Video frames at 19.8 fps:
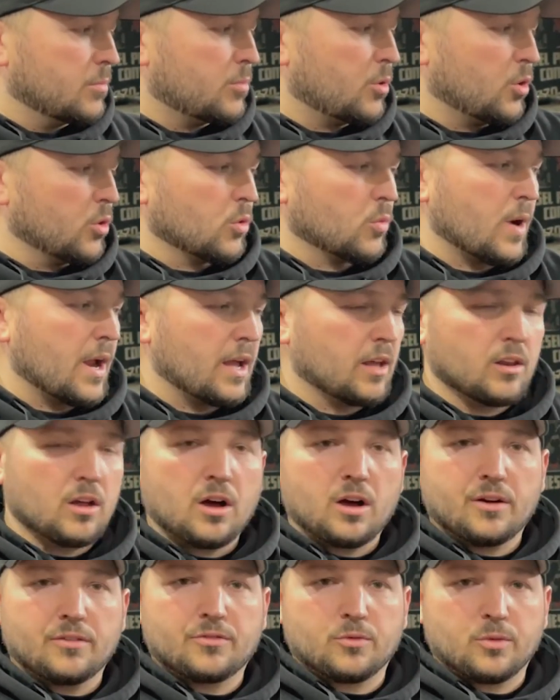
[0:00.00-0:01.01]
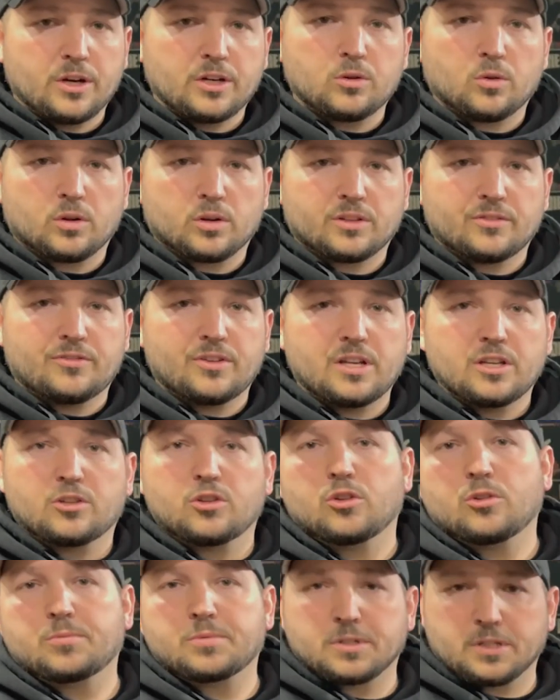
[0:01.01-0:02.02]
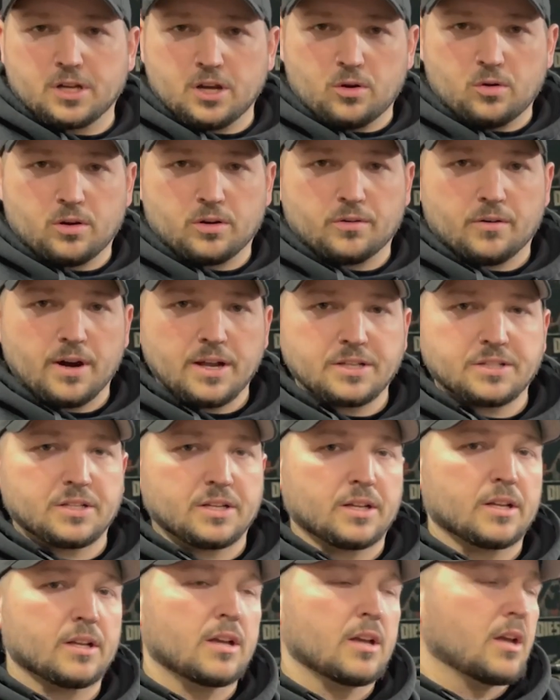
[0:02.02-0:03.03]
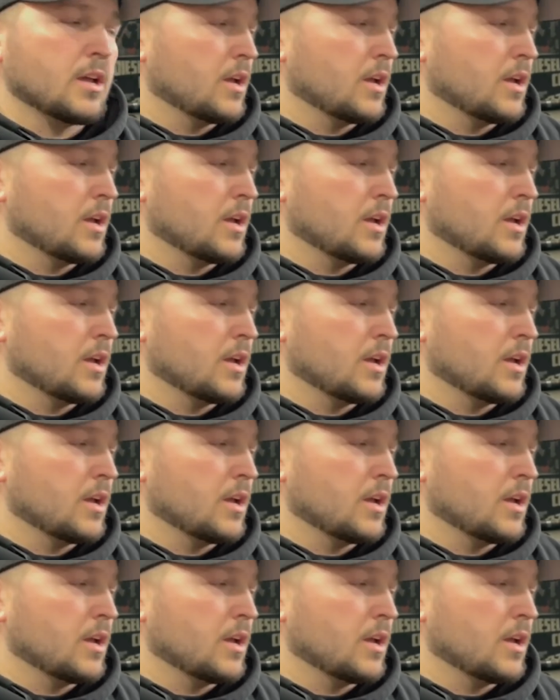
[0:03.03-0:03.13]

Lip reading: pull the rail off, retorque the feed tubes, and go on racing.